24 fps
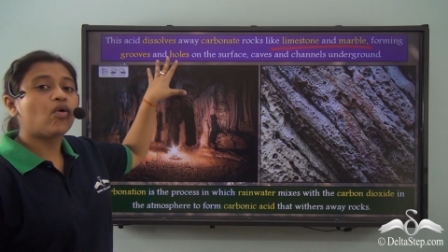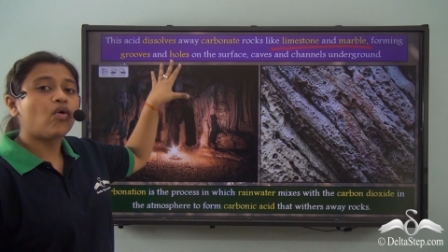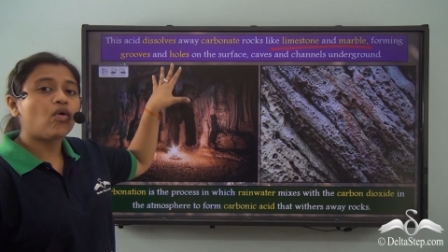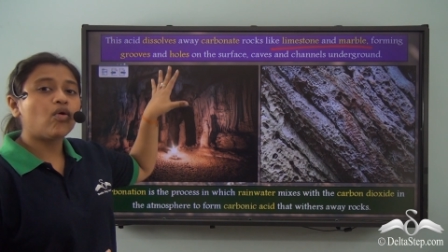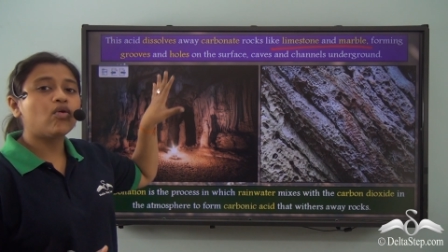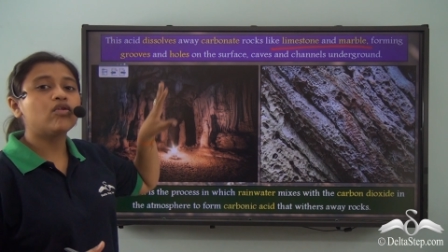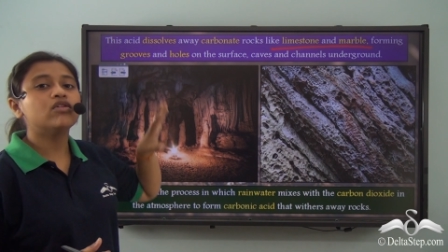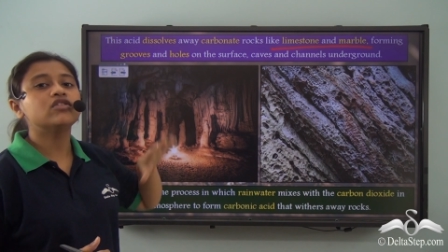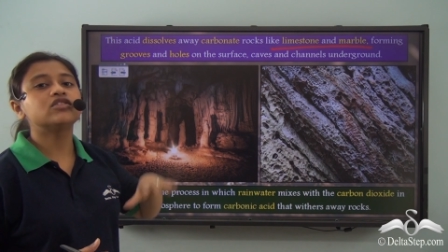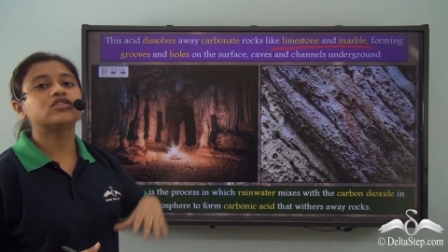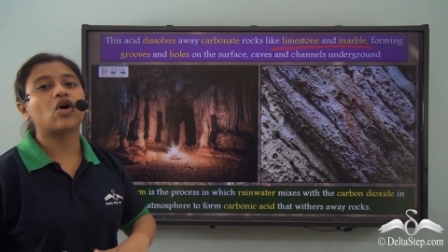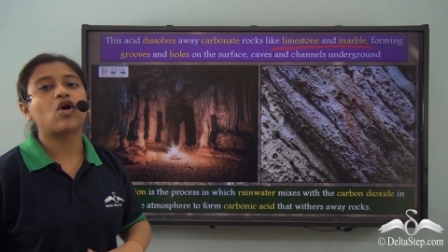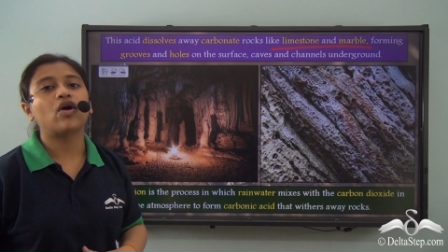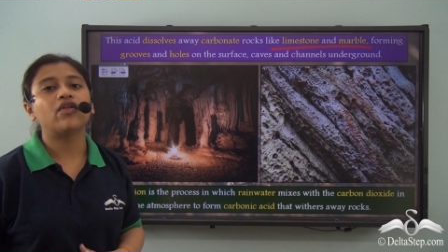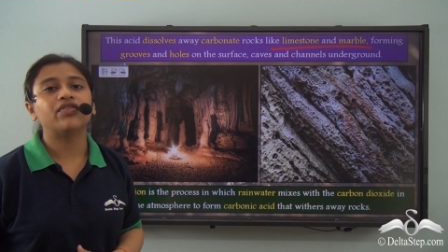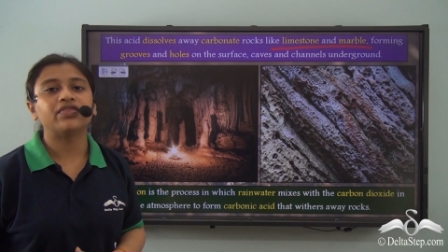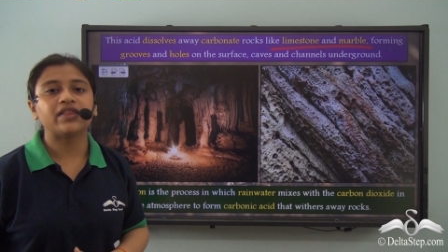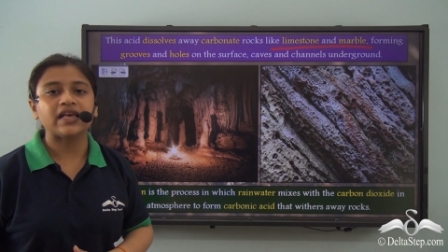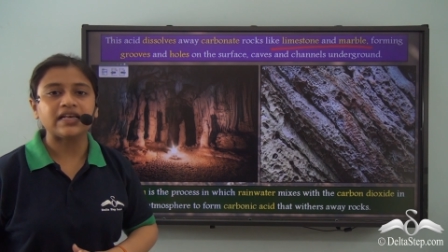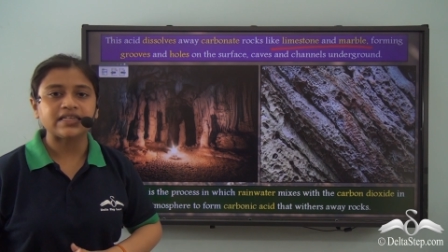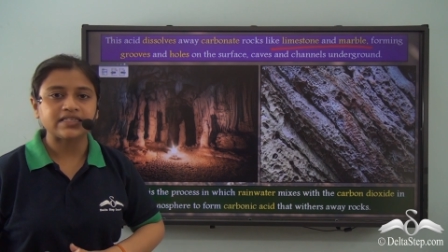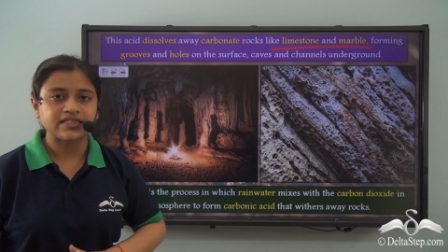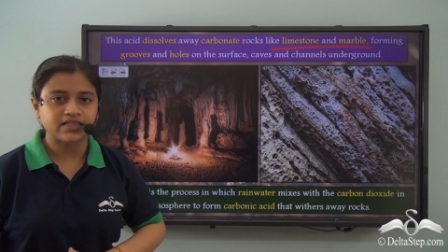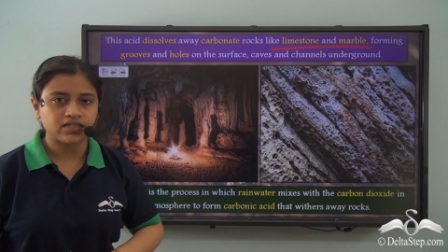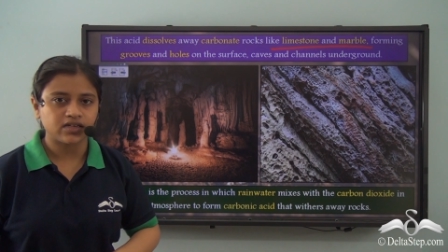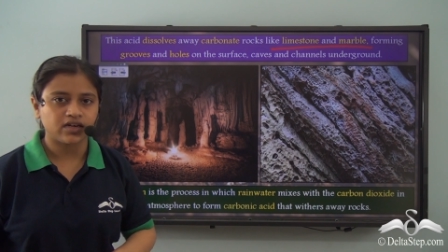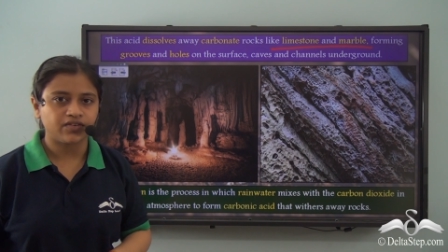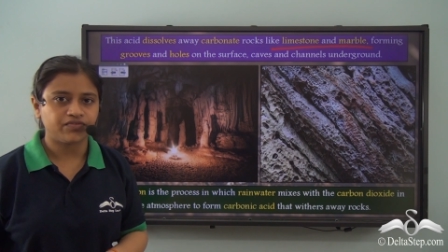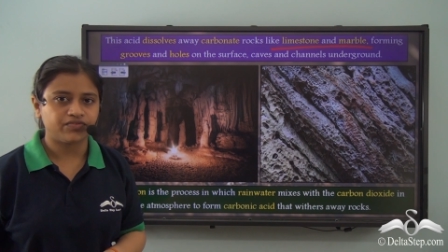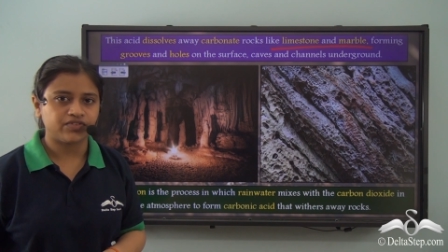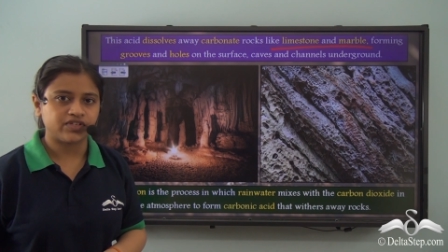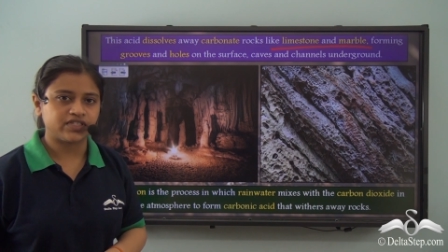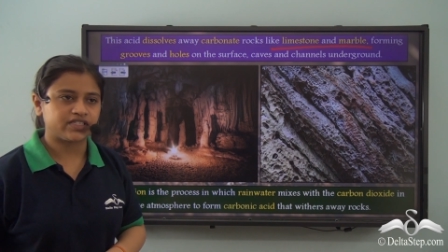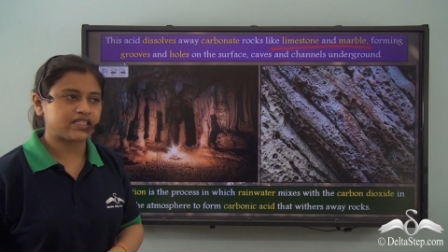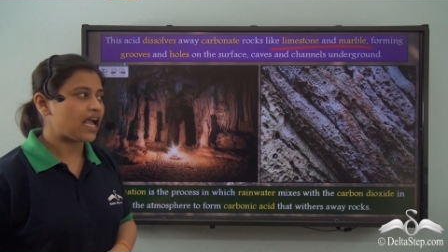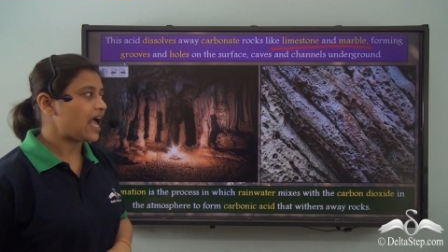holes on their
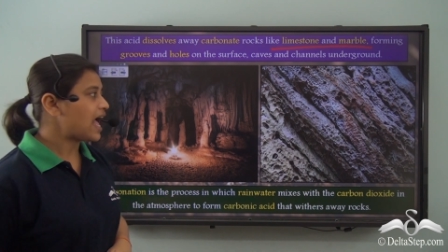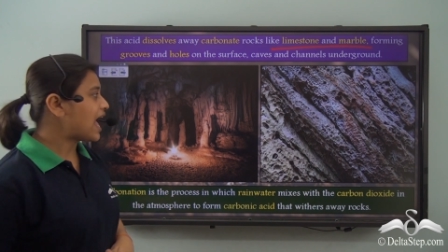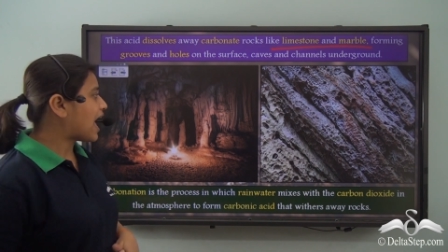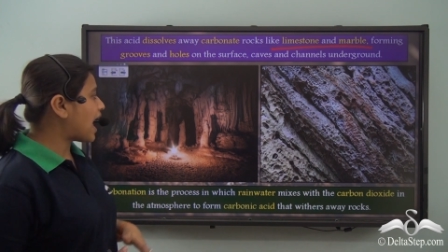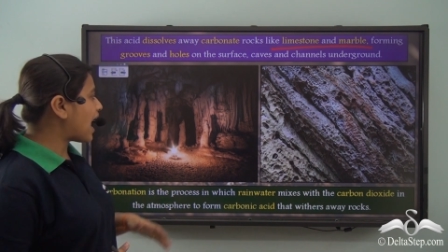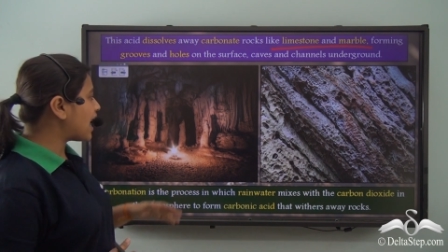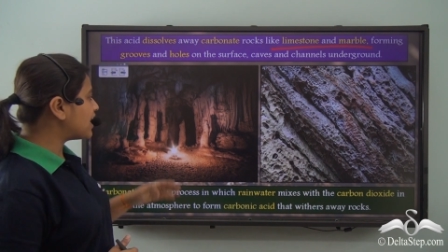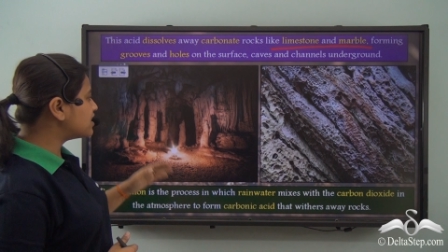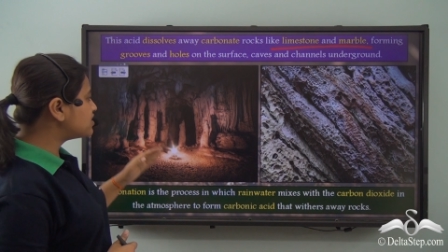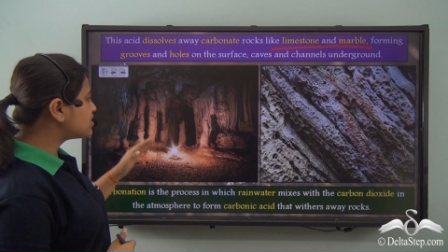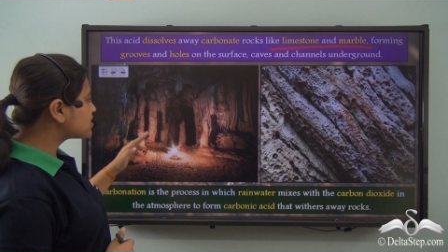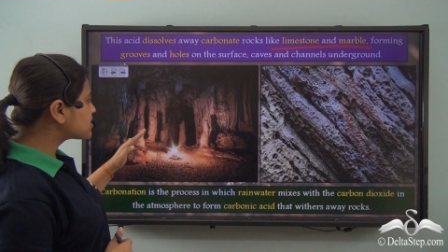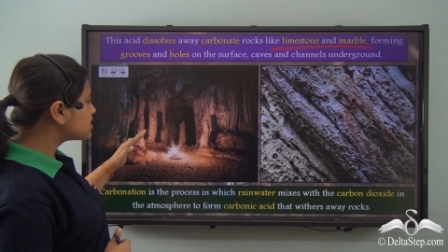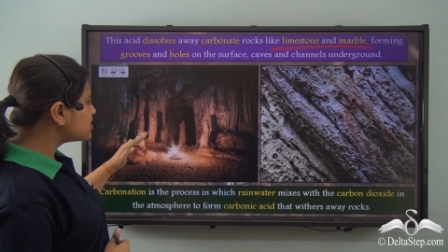surface as